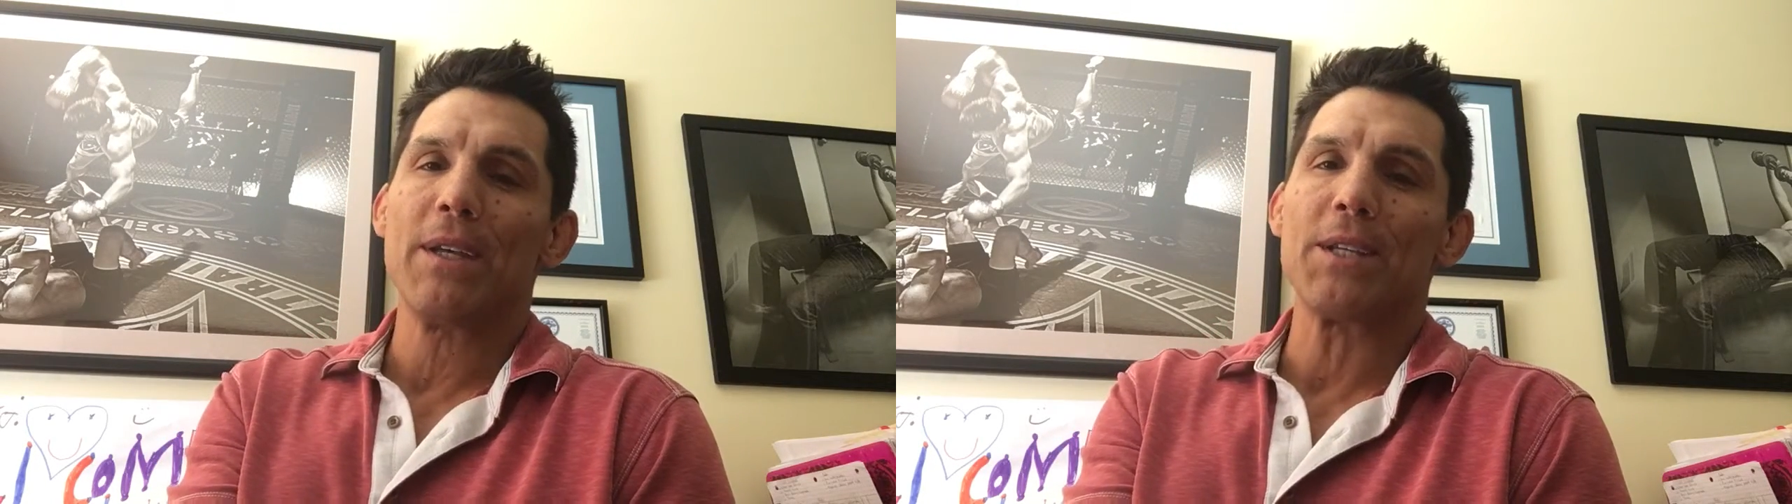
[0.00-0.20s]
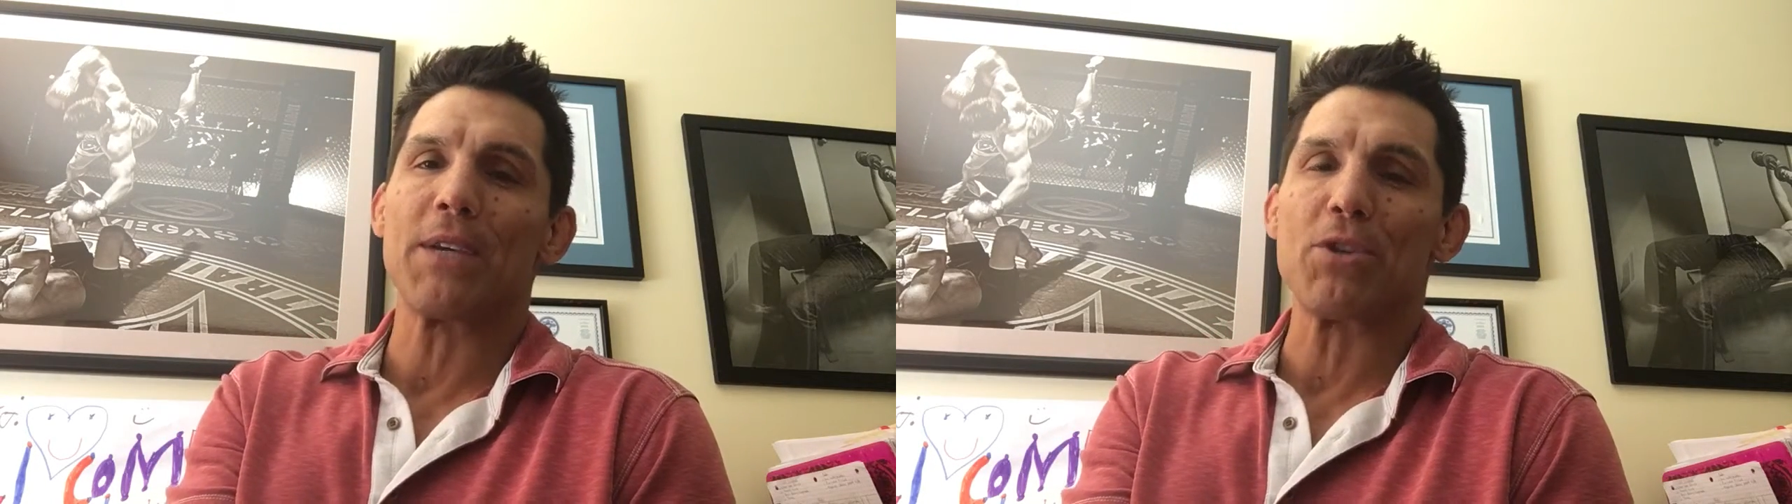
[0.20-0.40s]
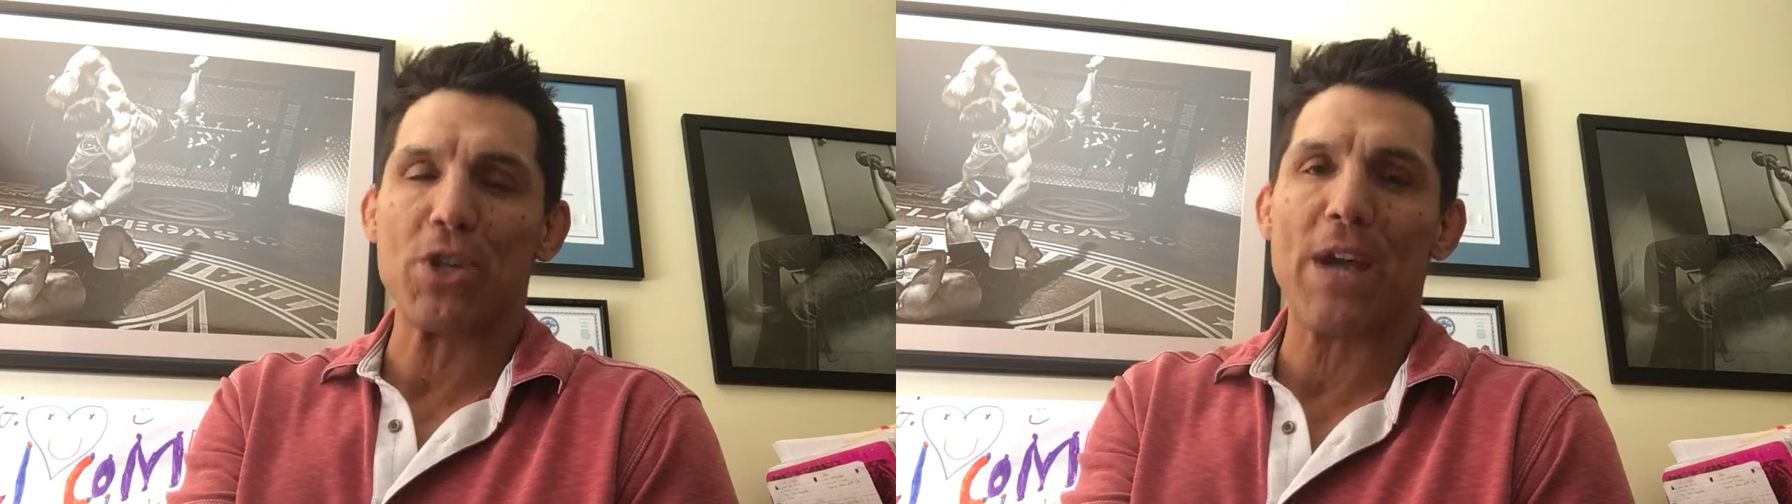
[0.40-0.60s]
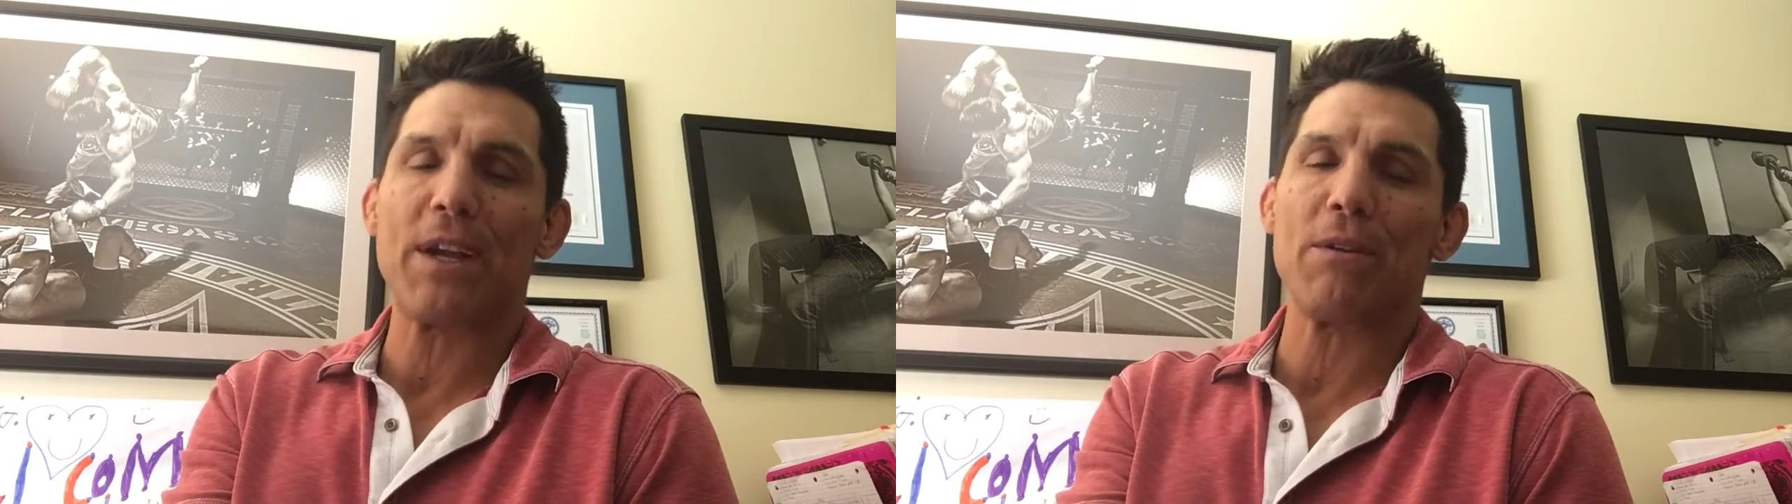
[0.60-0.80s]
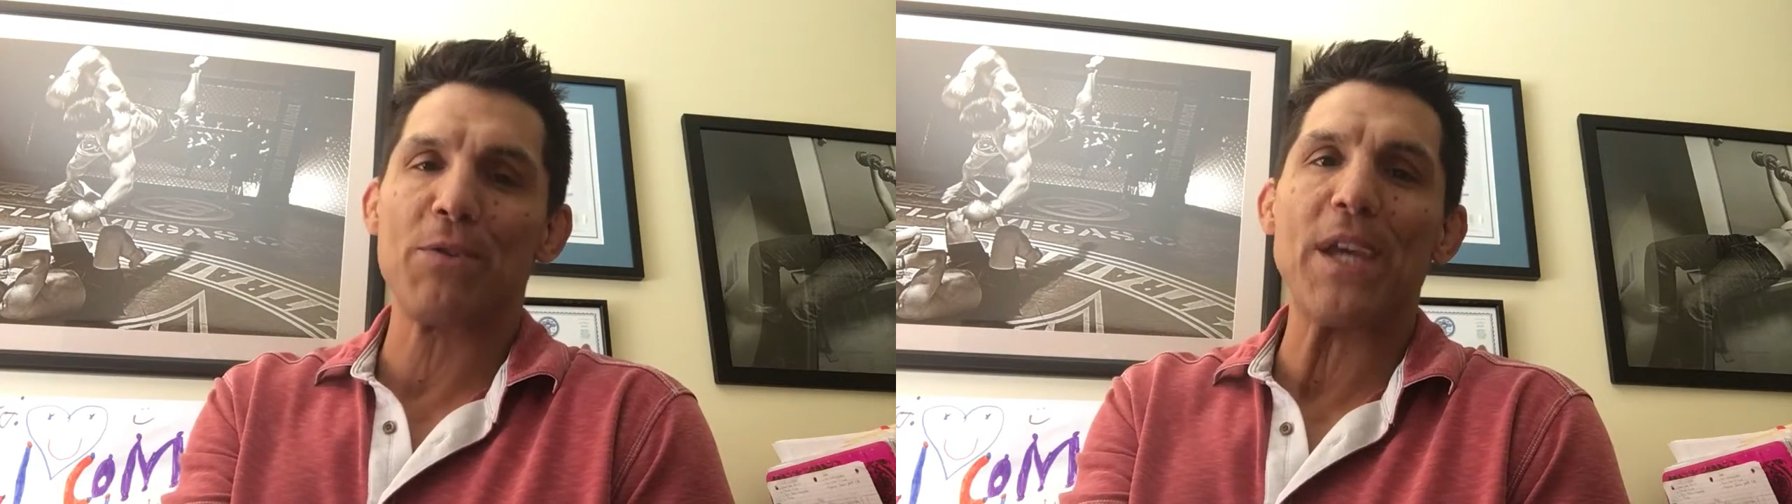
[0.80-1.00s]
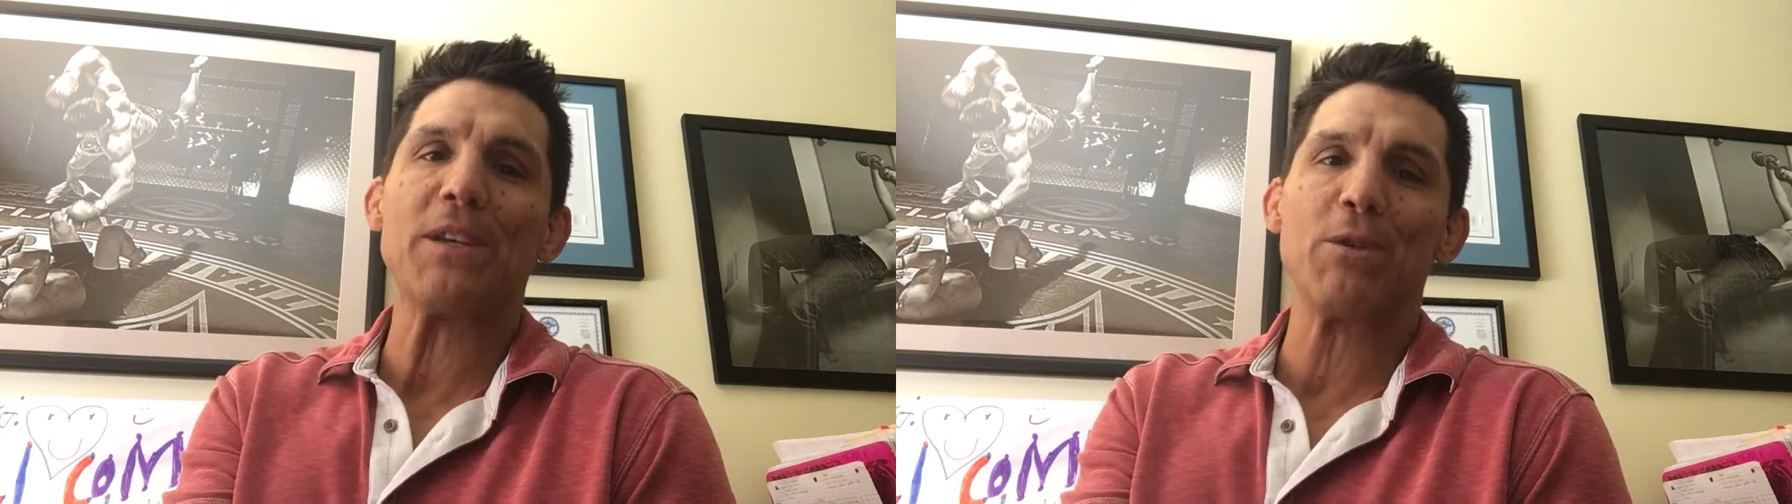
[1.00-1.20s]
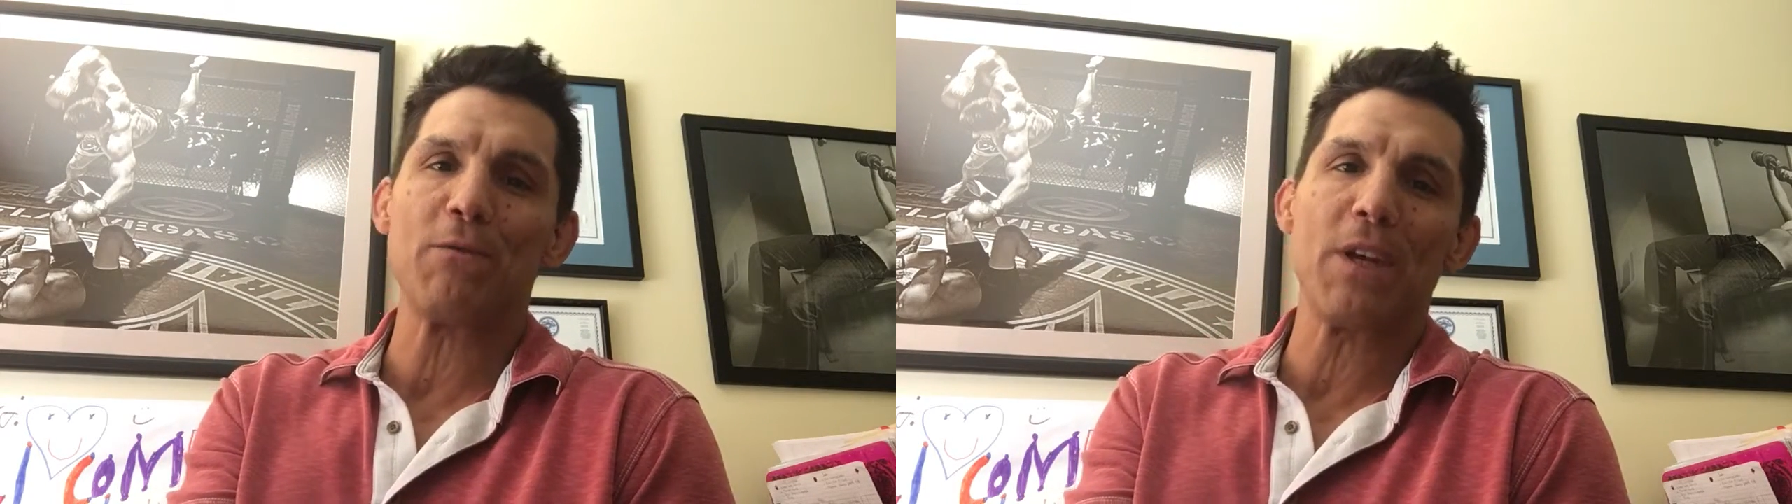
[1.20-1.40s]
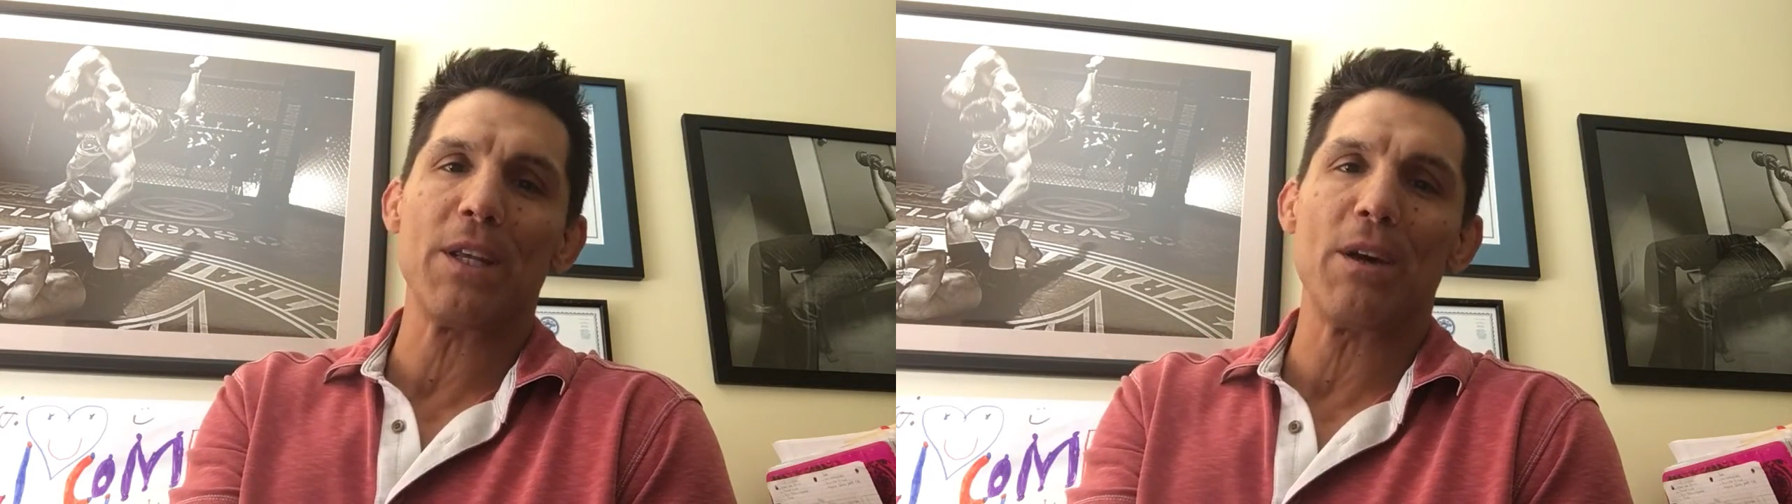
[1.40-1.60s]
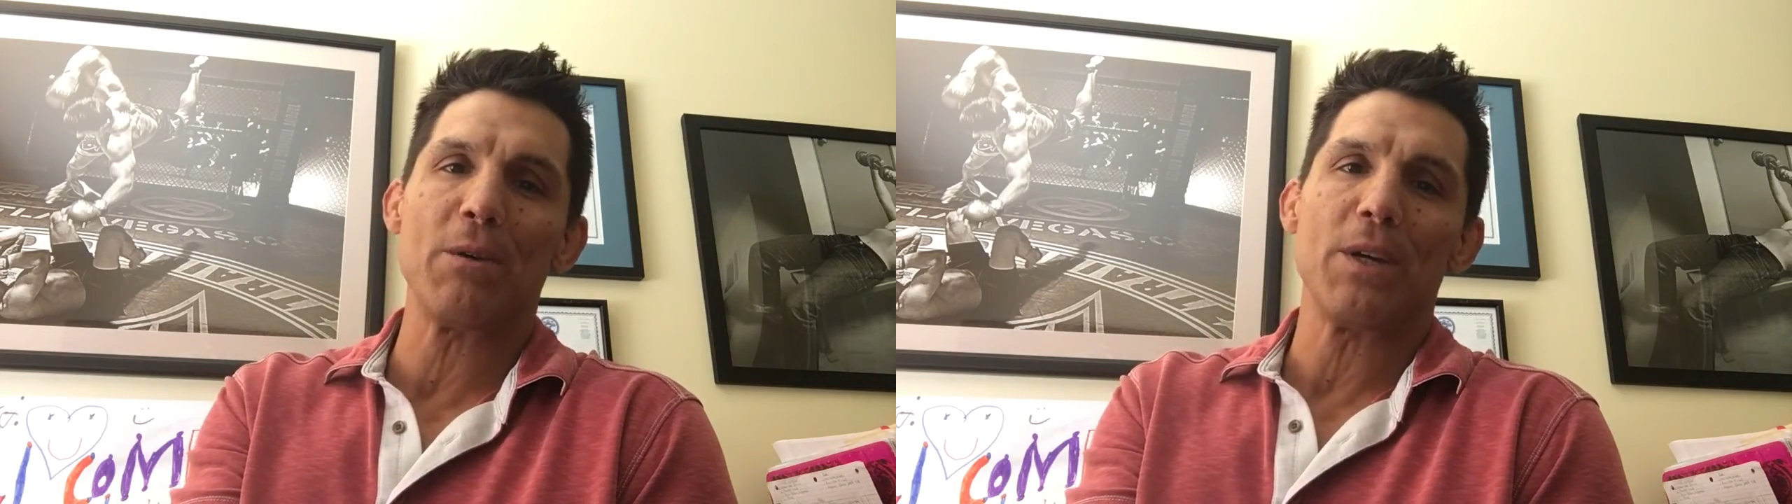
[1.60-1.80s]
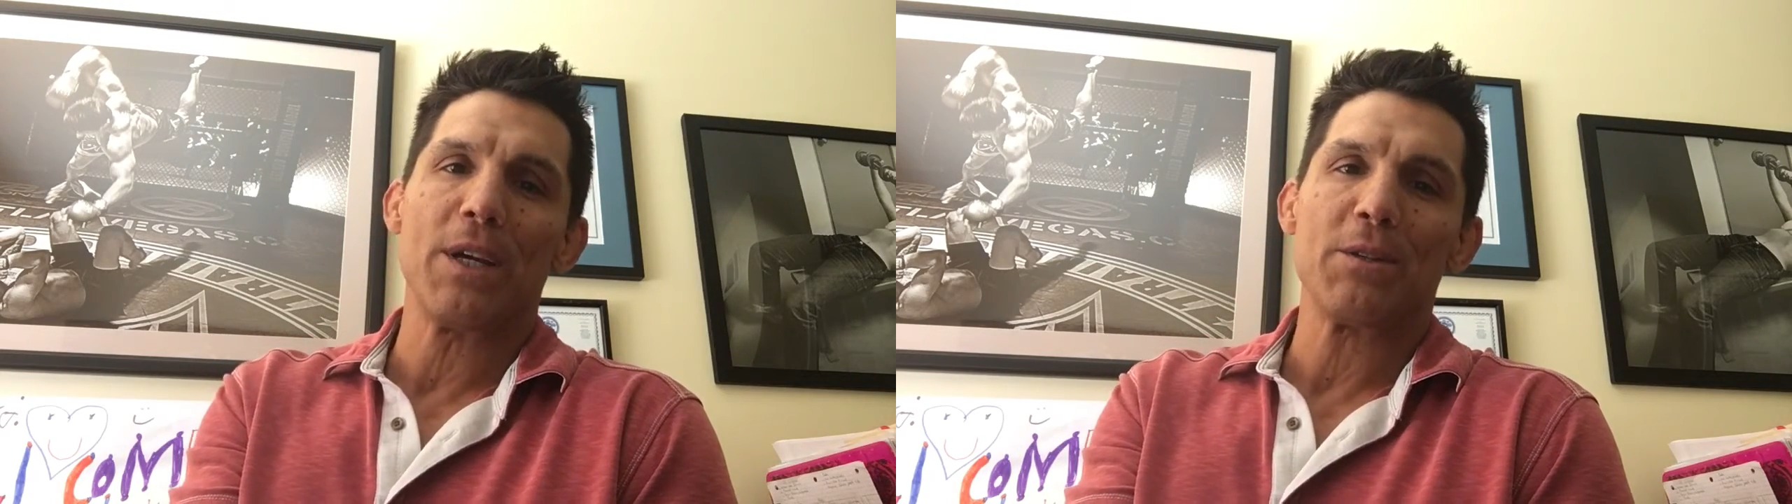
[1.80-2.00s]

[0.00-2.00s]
to give a shout out and thank you video